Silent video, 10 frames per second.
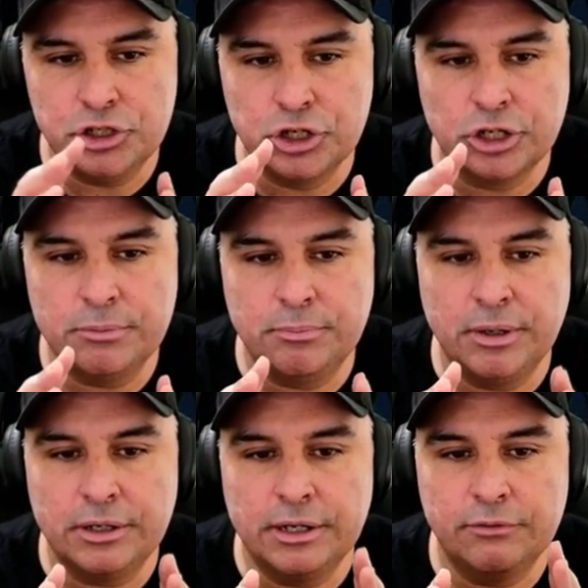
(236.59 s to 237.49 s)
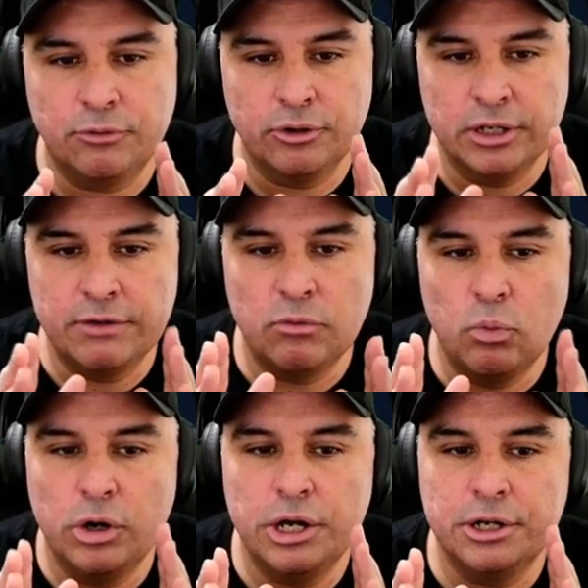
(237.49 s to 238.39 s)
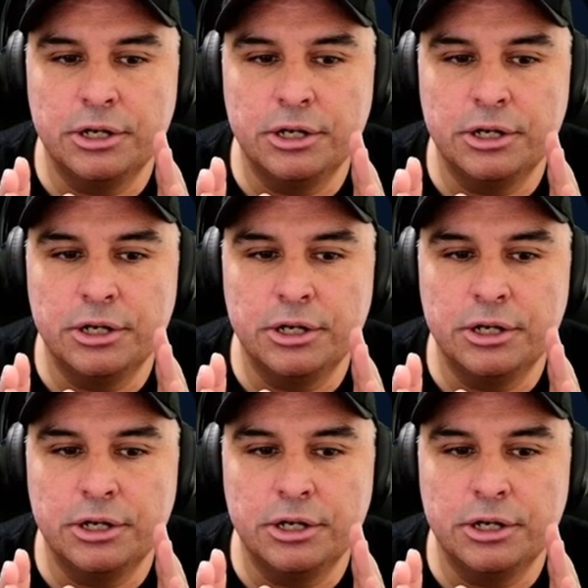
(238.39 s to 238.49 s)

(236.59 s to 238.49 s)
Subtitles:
you're going to be, and for level 1,